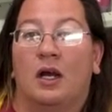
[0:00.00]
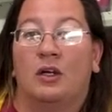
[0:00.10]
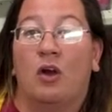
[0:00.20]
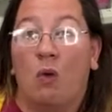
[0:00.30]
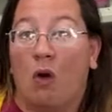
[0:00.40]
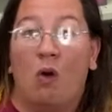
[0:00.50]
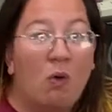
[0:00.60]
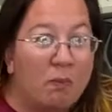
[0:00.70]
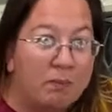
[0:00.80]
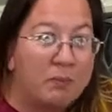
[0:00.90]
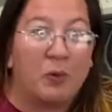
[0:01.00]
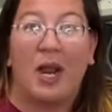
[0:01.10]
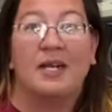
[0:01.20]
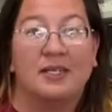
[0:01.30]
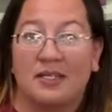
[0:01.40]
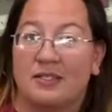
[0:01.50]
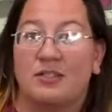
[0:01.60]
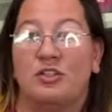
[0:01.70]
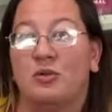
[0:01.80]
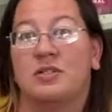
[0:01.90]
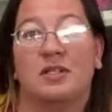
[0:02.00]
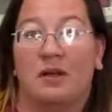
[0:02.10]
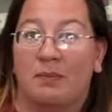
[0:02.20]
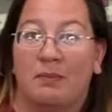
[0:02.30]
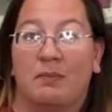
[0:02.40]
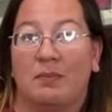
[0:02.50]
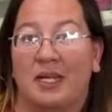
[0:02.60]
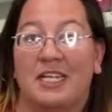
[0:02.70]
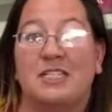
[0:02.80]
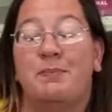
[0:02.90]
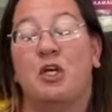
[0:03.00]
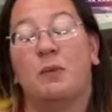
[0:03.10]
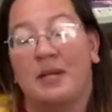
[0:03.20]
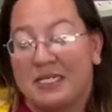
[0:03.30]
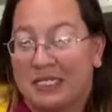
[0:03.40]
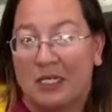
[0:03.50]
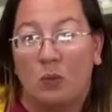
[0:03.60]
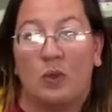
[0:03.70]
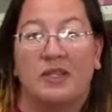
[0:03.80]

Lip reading: Go home, practice, do some experimenting with